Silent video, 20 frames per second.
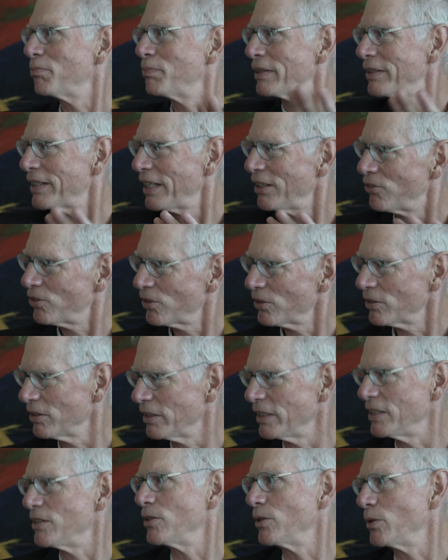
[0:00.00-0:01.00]
but they
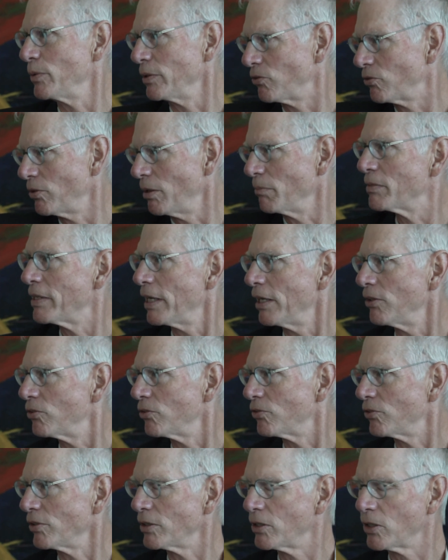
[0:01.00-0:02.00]
certainly do in some
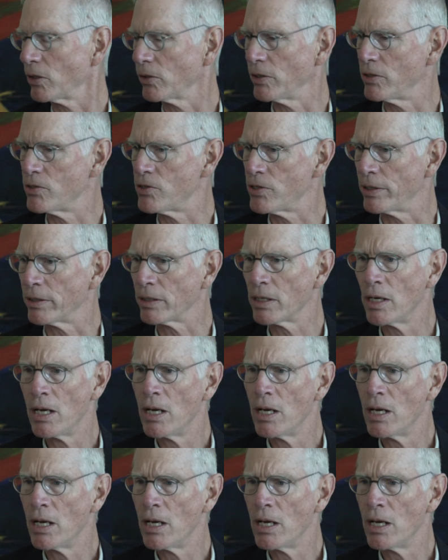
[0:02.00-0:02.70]
cases encourage it.